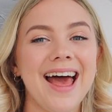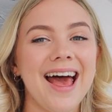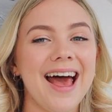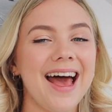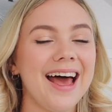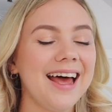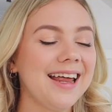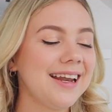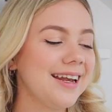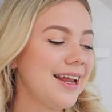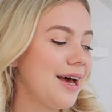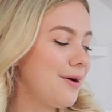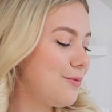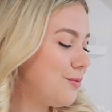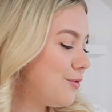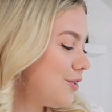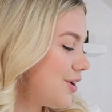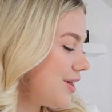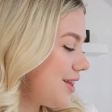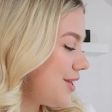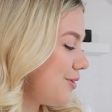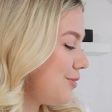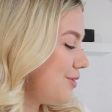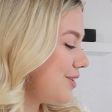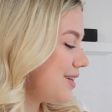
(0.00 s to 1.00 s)
And I'm
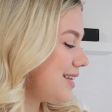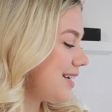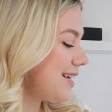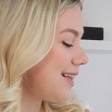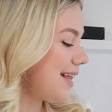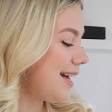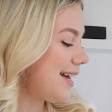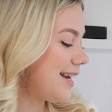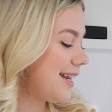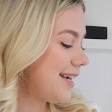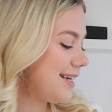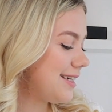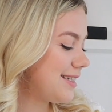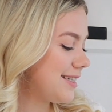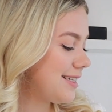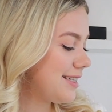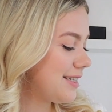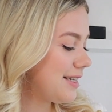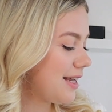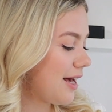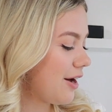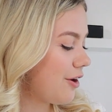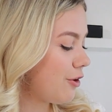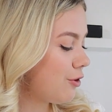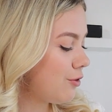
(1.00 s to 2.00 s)
really, really glad I
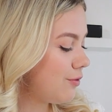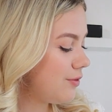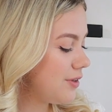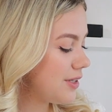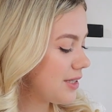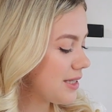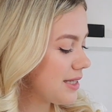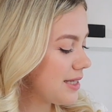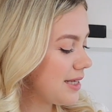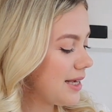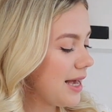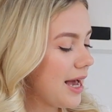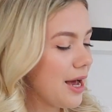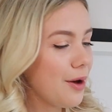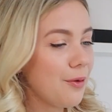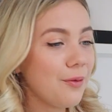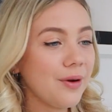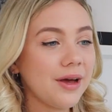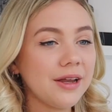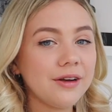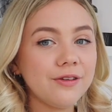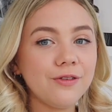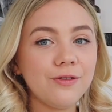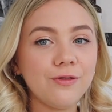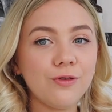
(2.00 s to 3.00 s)
did. Obviously, I
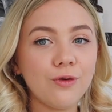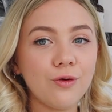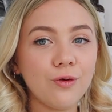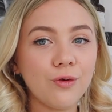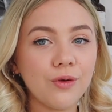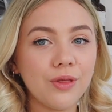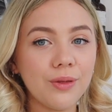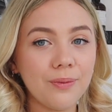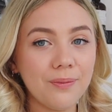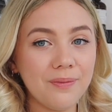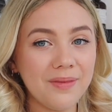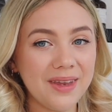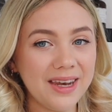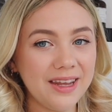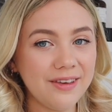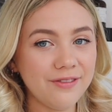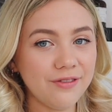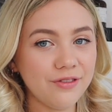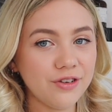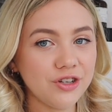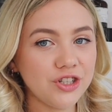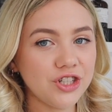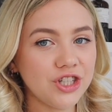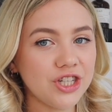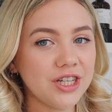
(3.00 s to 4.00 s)
went for the mini
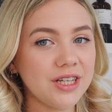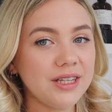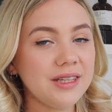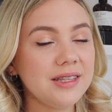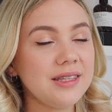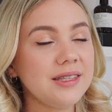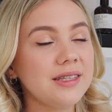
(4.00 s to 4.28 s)
version.